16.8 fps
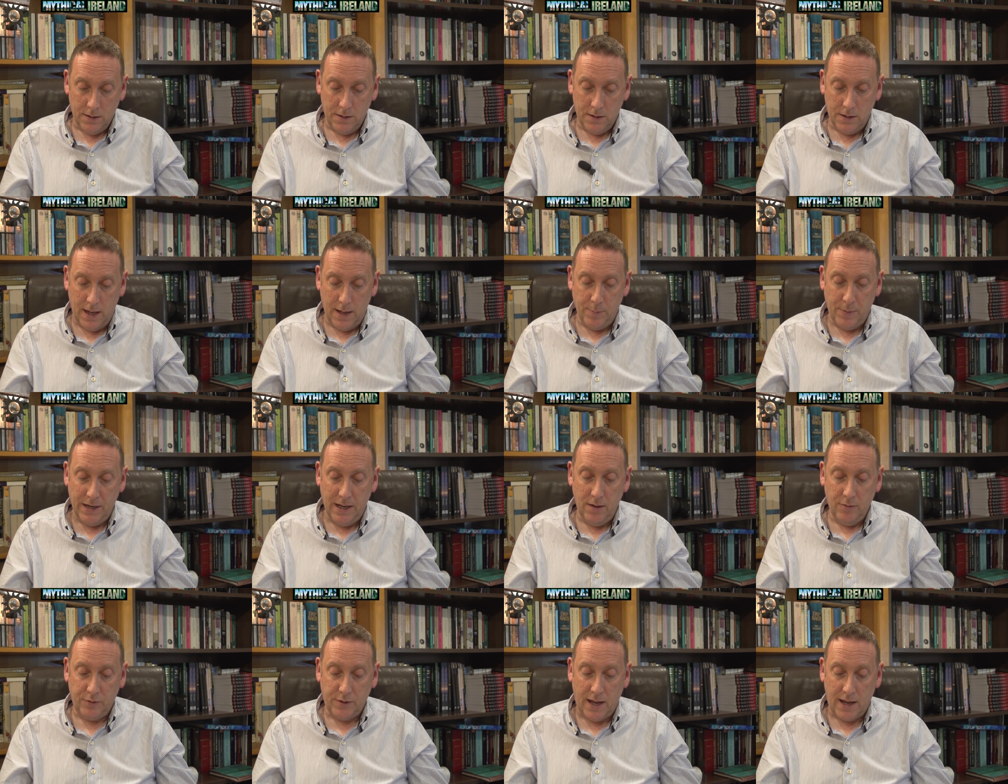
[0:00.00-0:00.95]
They
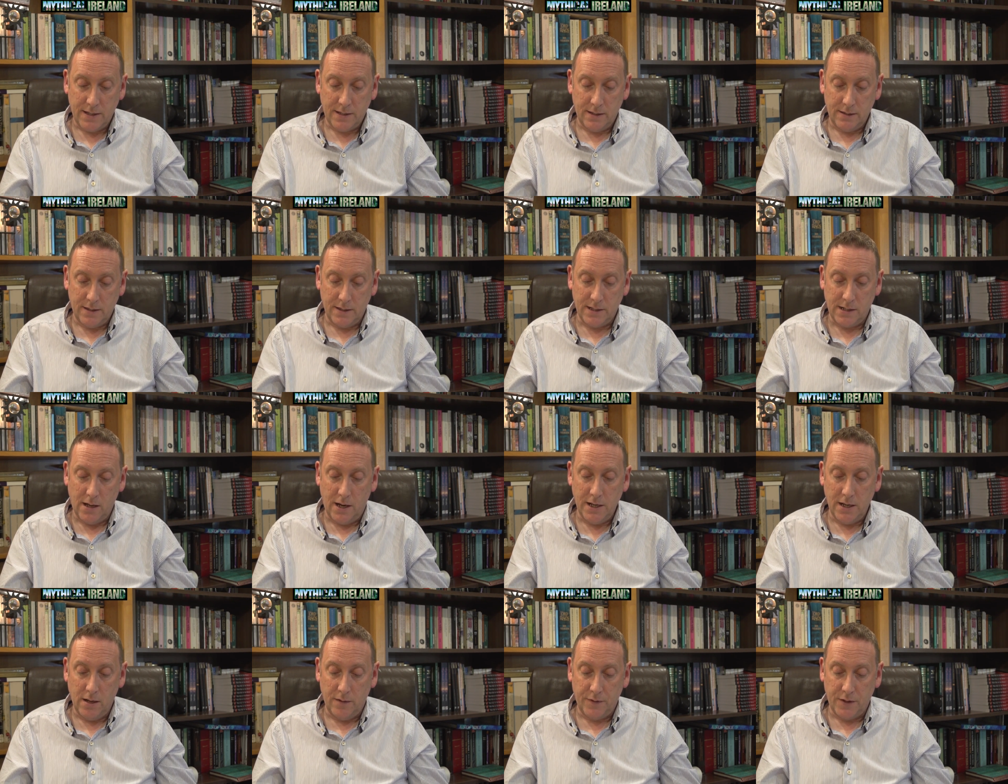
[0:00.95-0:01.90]
believed that the
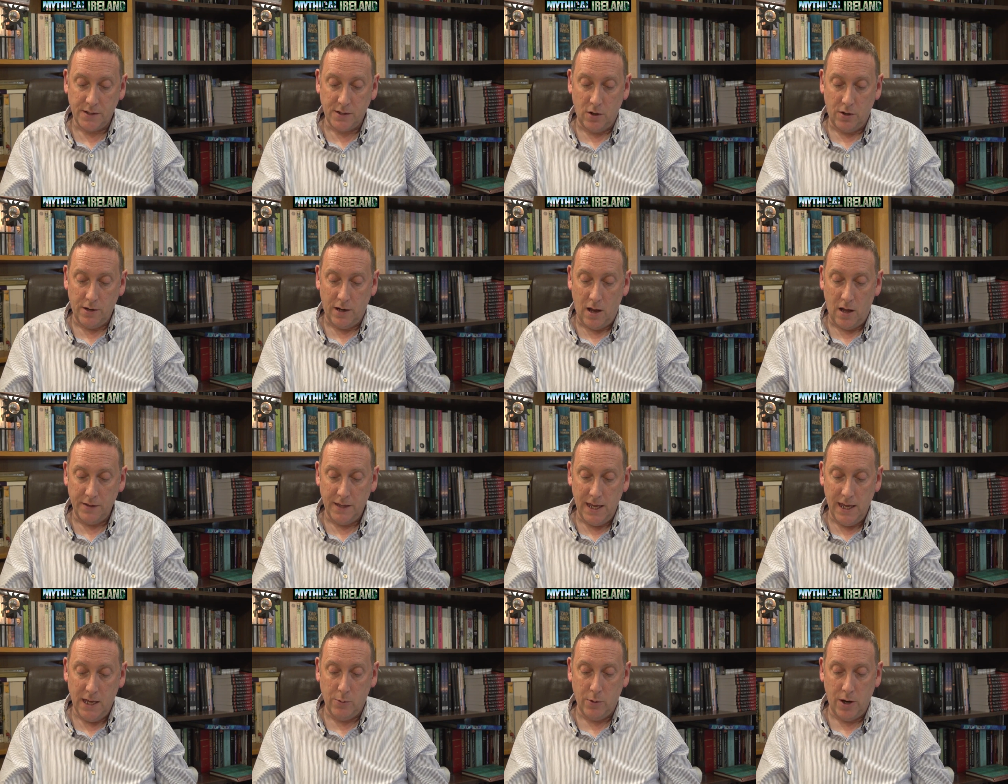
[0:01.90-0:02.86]
sliding of the sun along
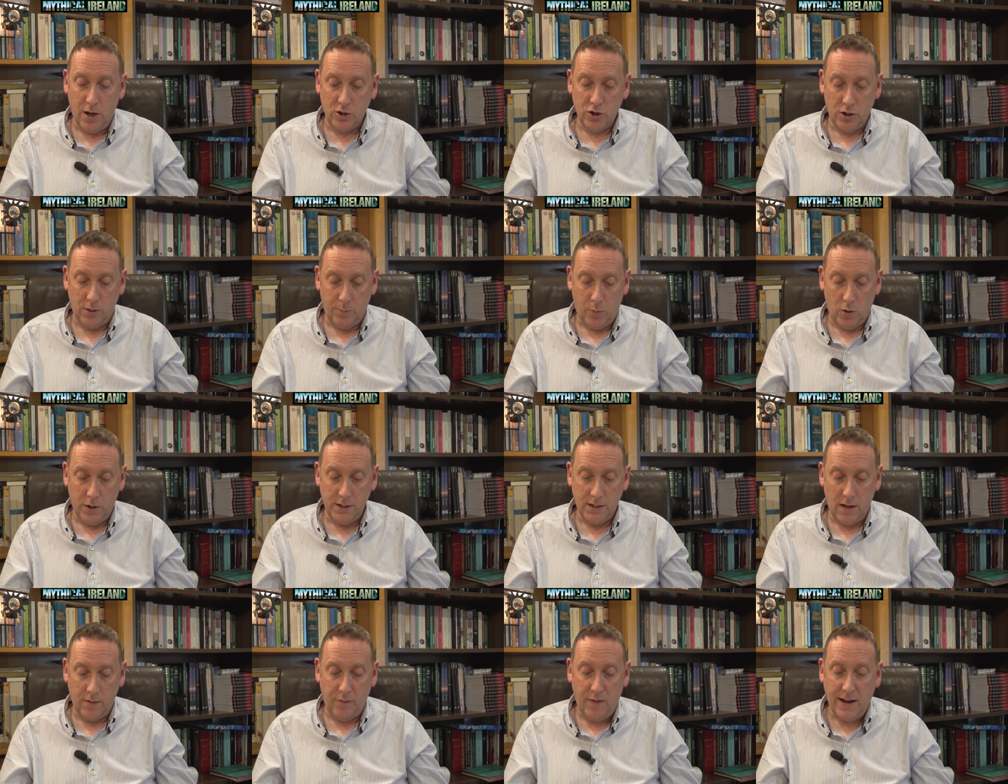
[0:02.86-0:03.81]
the equinoctial point
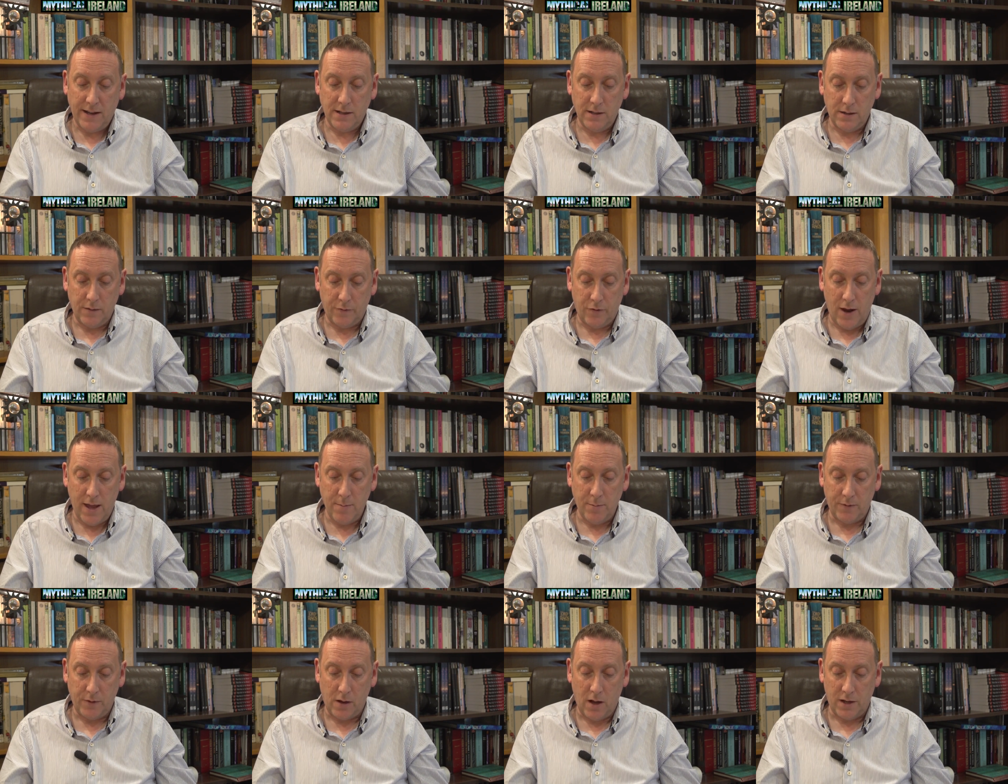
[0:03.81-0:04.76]
affected the frame
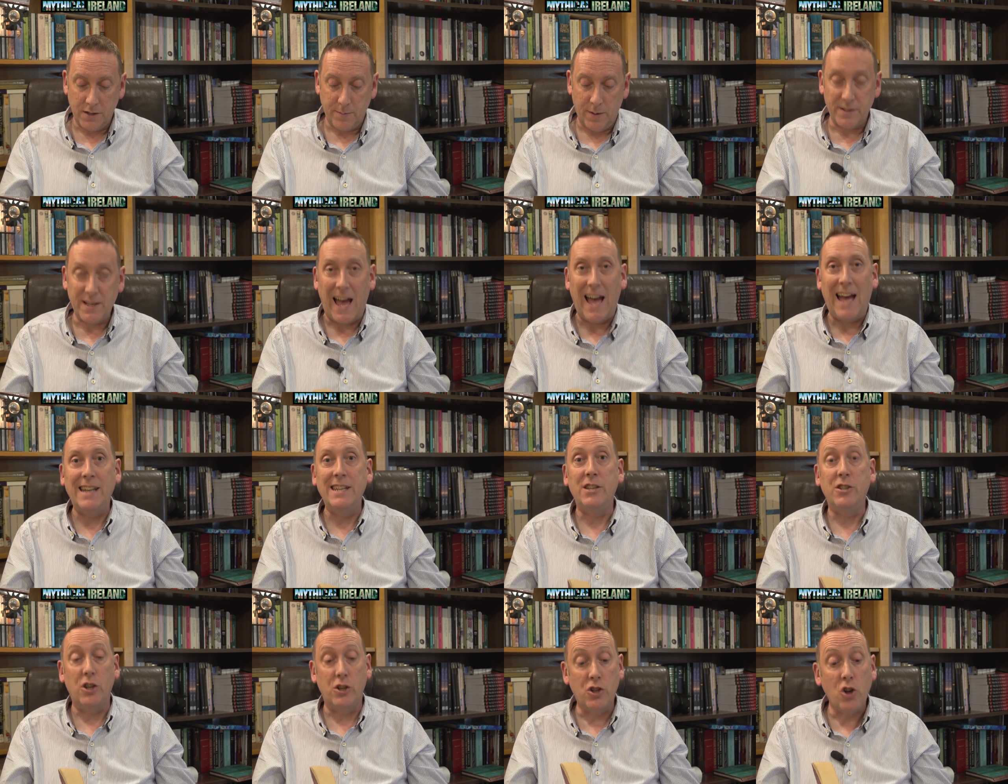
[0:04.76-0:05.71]
of the cosmos
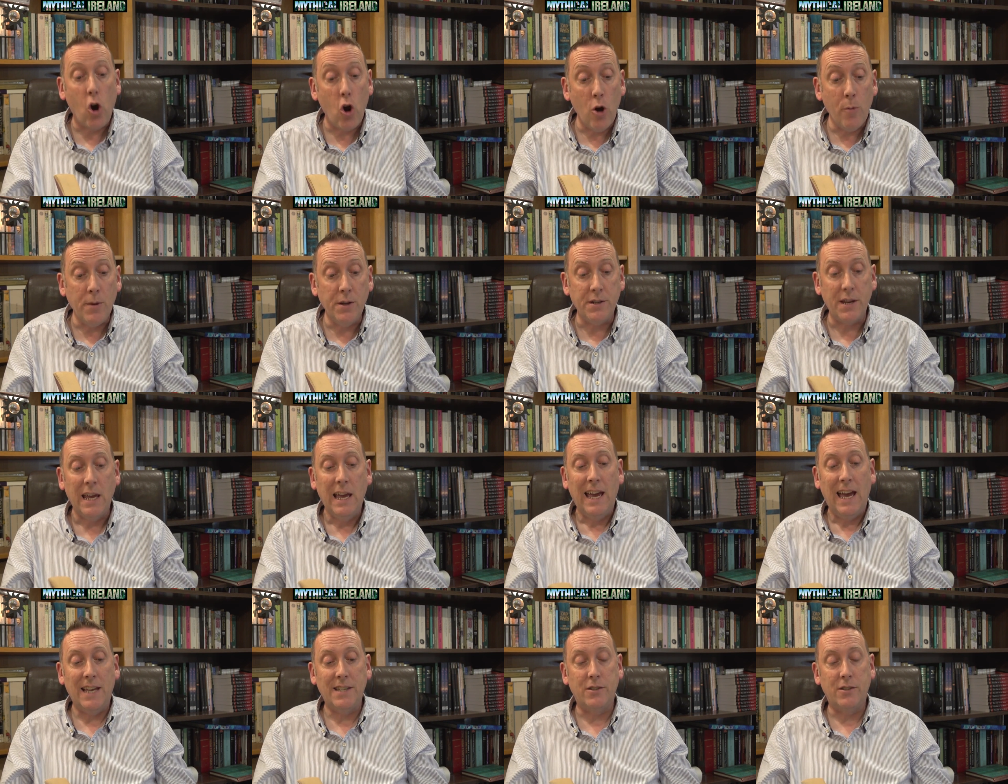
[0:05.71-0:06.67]
and determined a